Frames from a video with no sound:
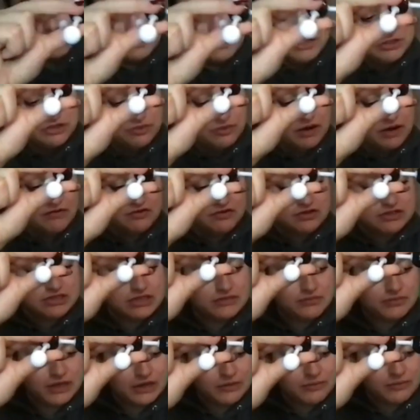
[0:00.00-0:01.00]
So whatever is in
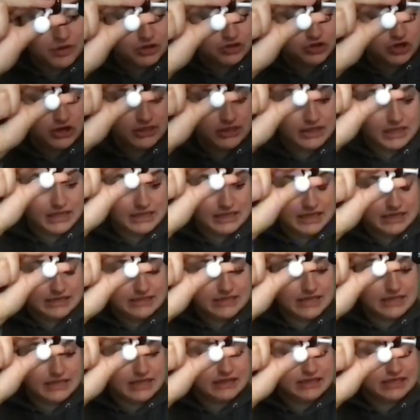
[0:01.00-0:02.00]
the plane, we are drawing like this,
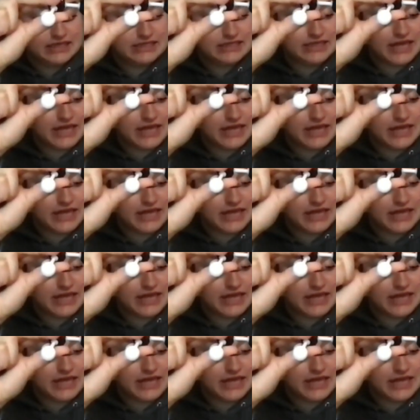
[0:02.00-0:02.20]
and then these